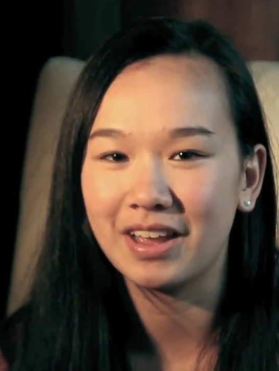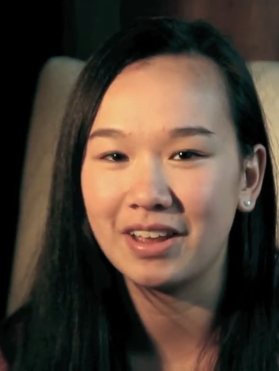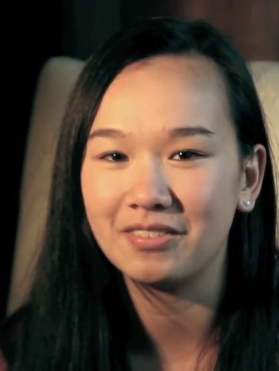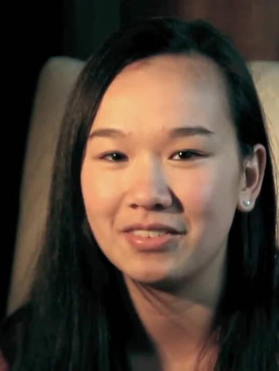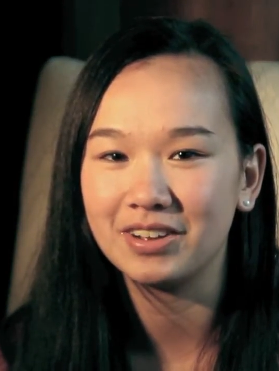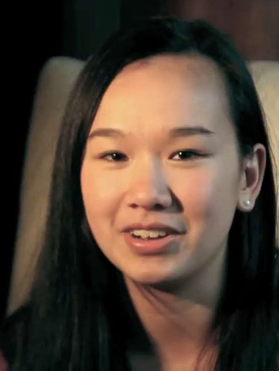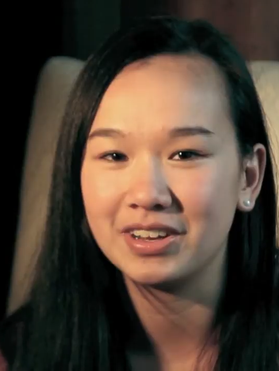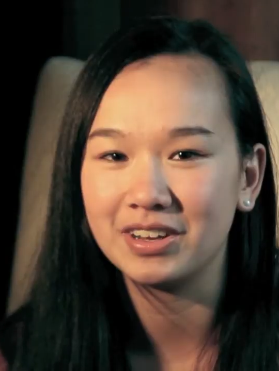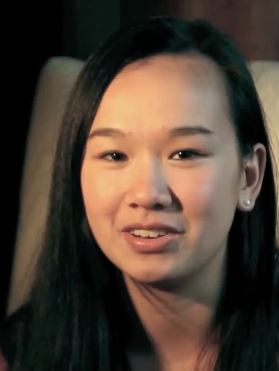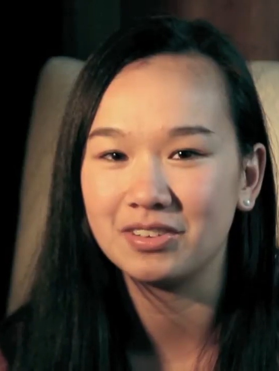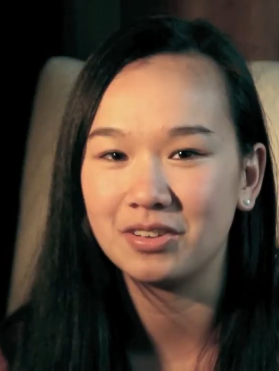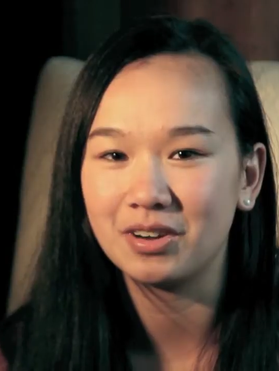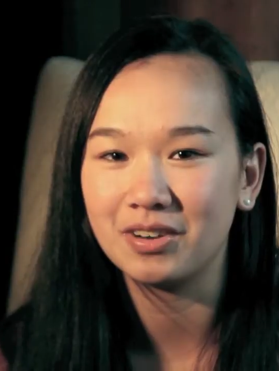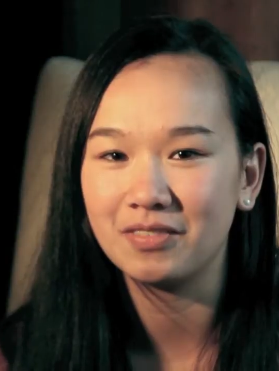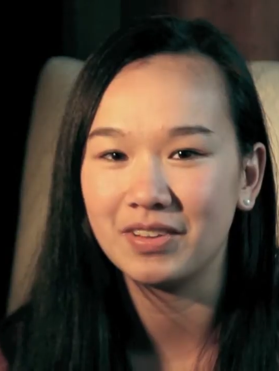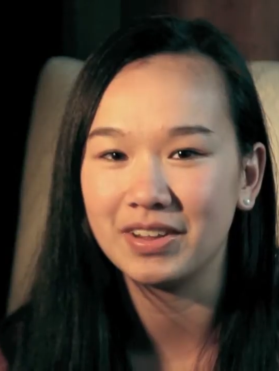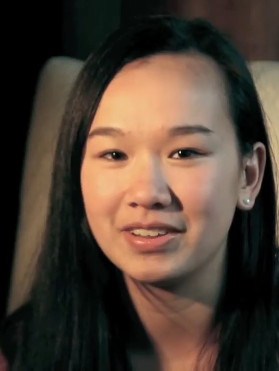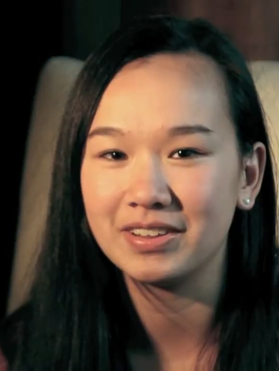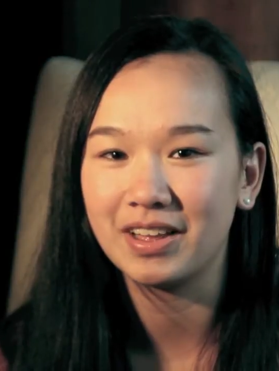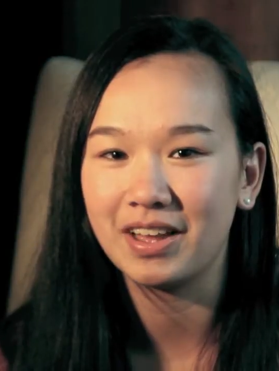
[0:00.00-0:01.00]
I really
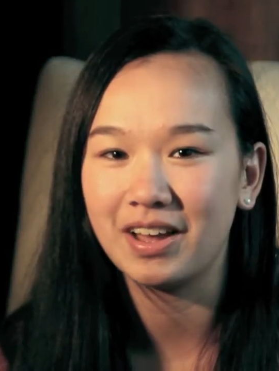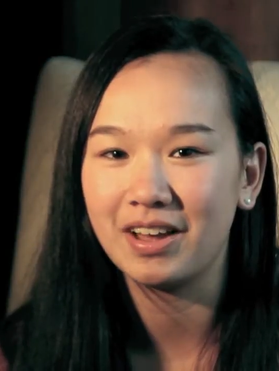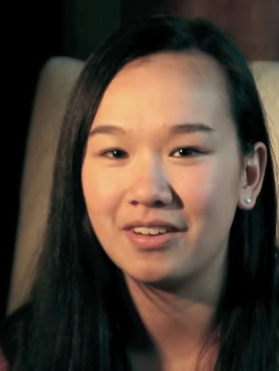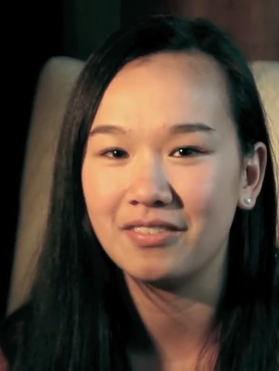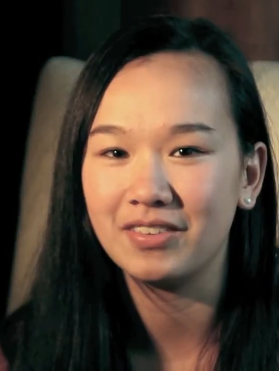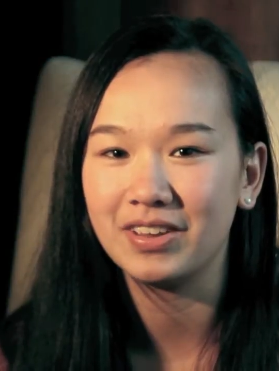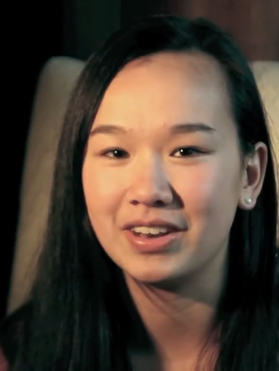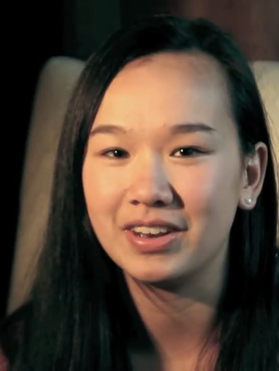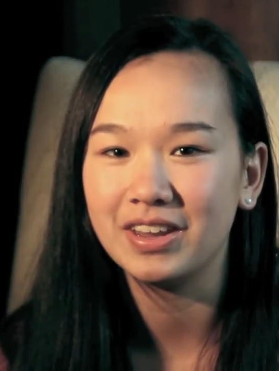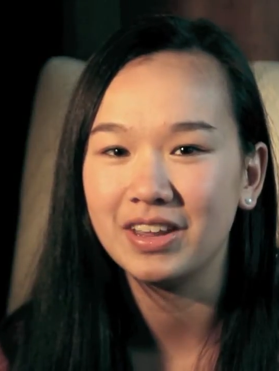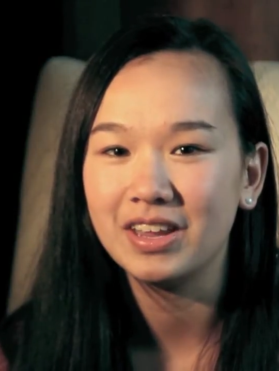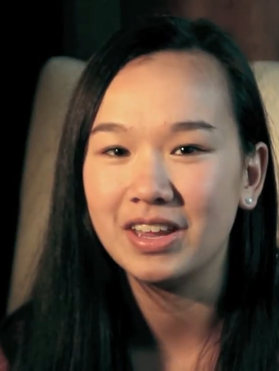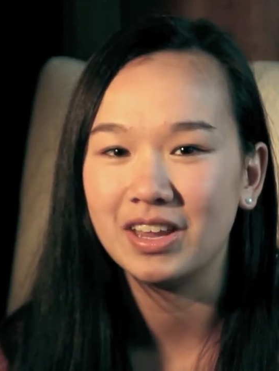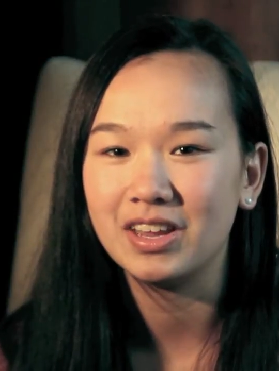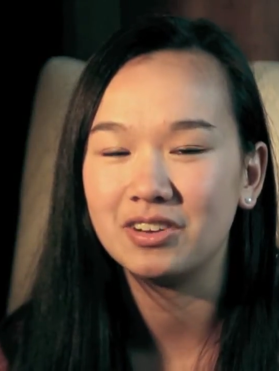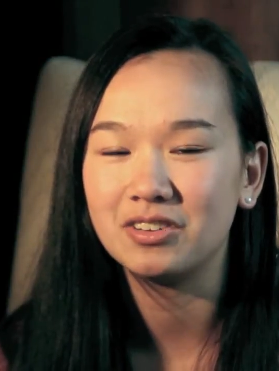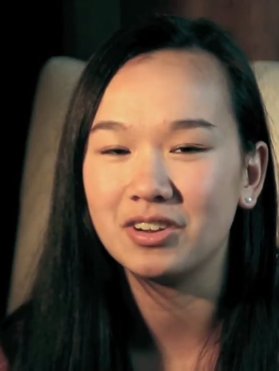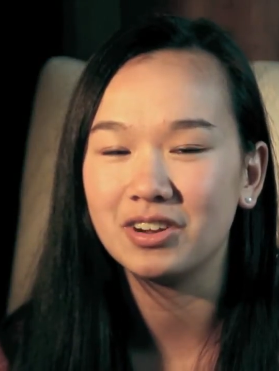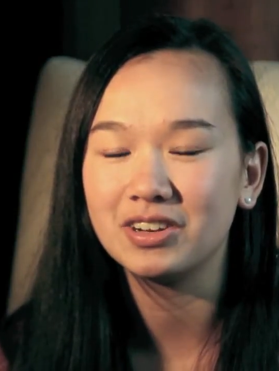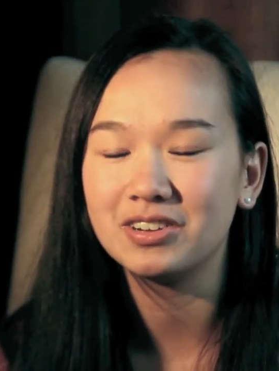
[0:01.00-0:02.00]
enjoyed myself and
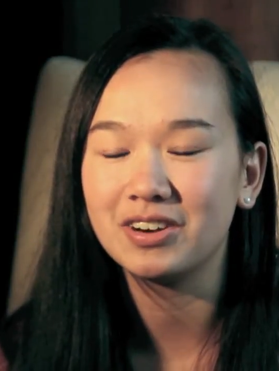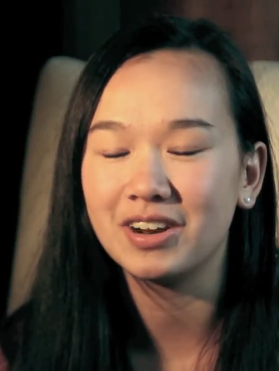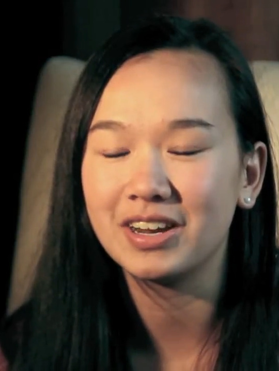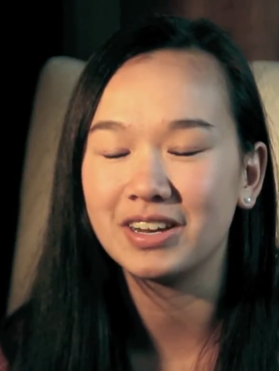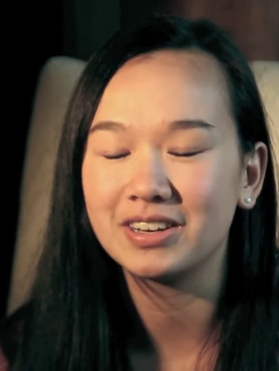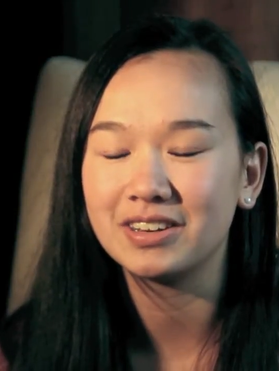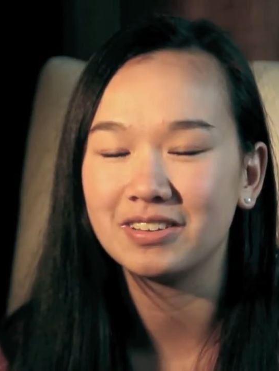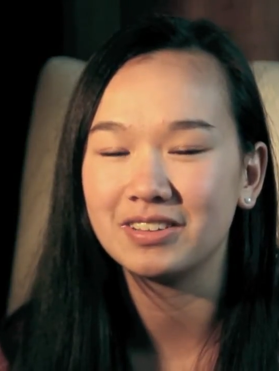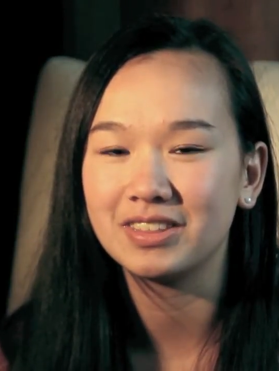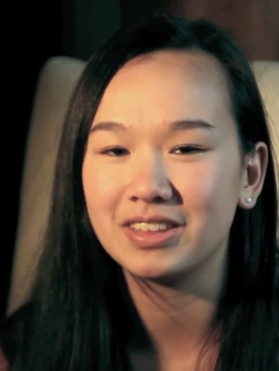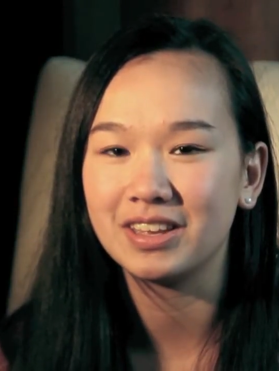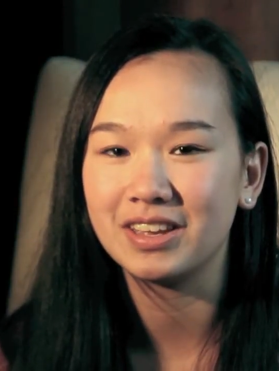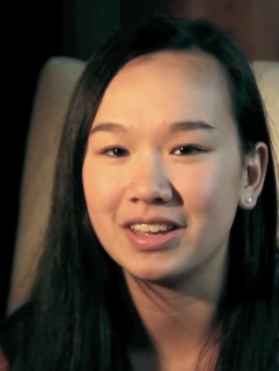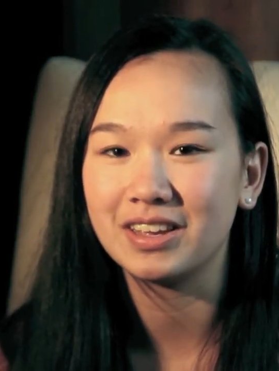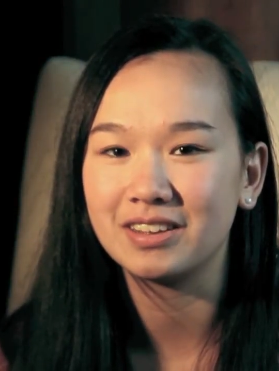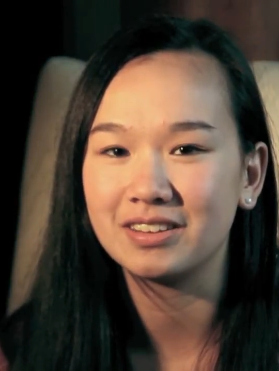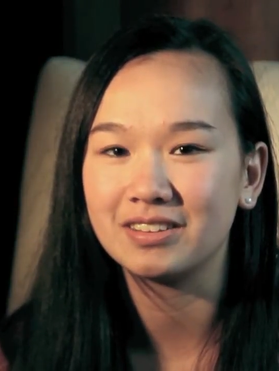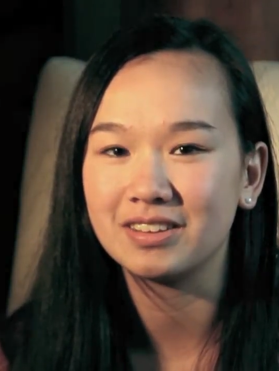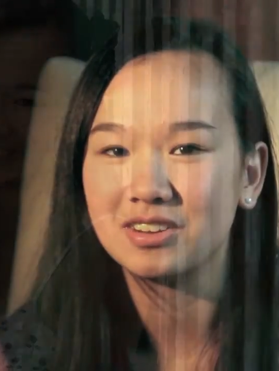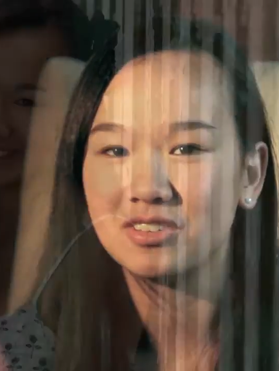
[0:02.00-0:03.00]
enjoyed trying new things